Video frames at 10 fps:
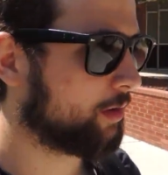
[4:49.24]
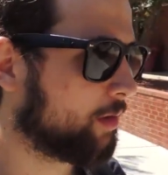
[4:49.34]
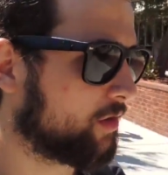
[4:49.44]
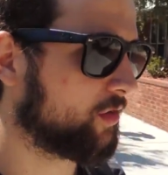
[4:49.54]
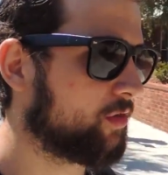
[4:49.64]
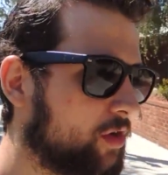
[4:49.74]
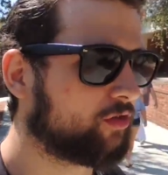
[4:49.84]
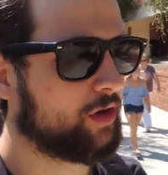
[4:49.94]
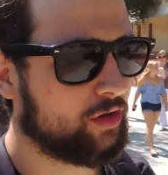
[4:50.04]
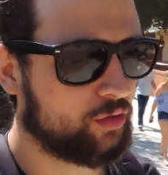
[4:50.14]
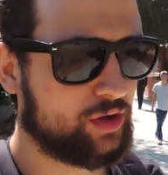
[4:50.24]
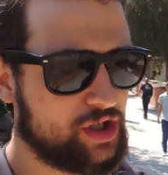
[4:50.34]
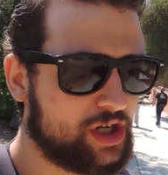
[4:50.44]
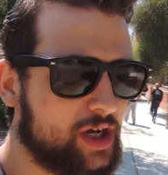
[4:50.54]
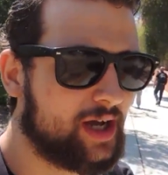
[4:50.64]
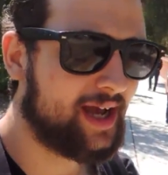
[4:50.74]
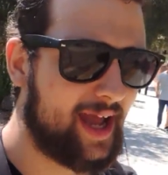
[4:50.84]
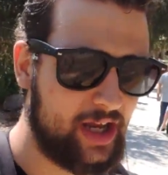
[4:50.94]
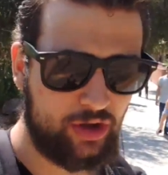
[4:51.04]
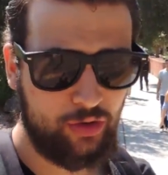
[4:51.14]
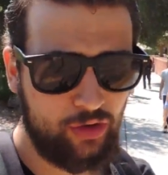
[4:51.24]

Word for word: or summer because I was concentrated on Twitch and